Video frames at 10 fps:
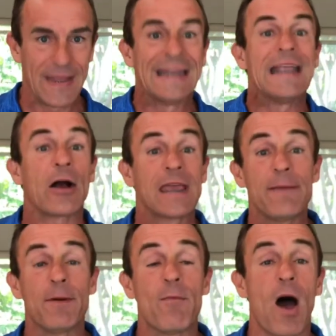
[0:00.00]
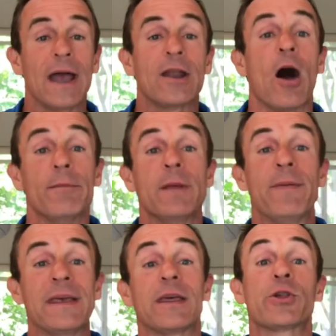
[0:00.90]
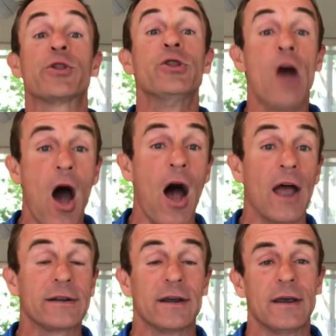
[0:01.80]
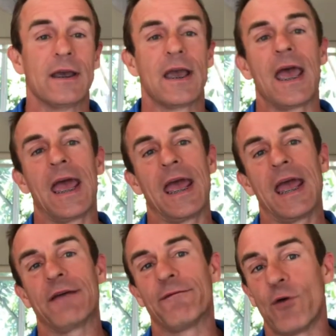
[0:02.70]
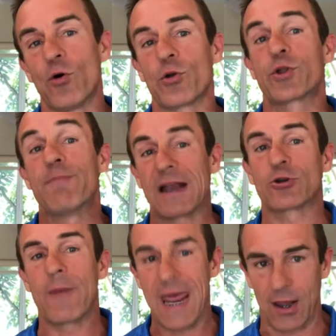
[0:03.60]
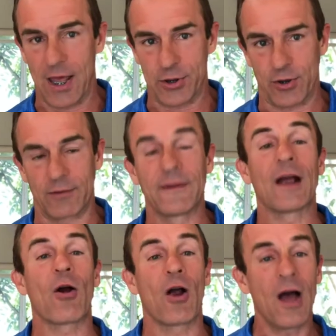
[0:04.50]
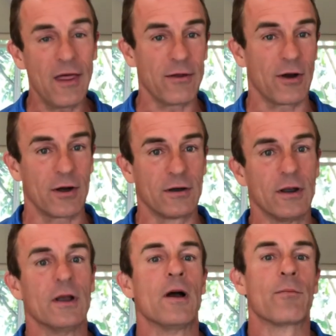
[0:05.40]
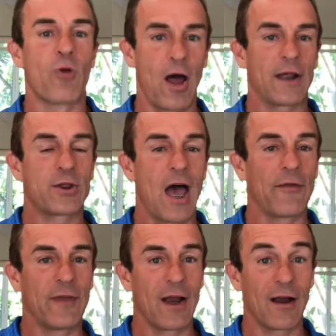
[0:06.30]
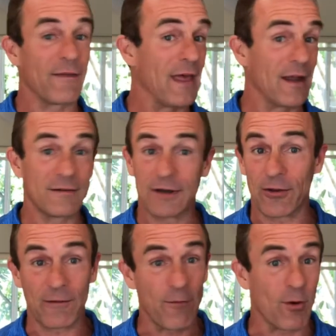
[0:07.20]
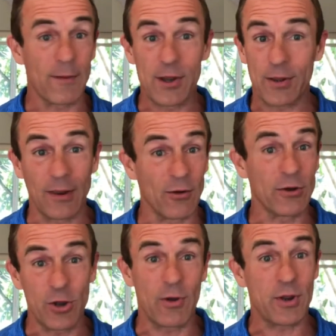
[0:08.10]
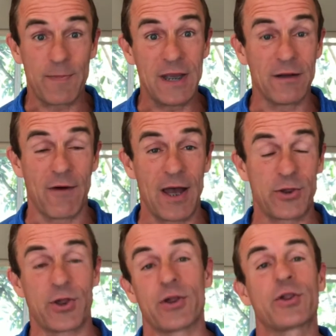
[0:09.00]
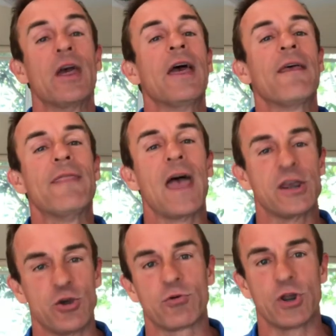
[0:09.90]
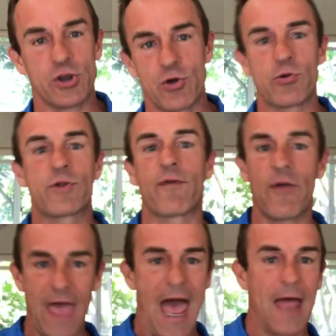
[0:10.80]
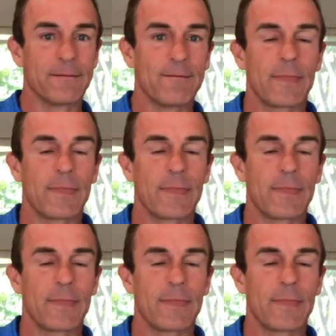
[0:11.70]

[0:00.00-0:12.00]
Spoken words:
Now keep in mind, Omnipeek is not a full spectrum analyzer. There are other products out there that are in the form of these little USB devices that you can use for that.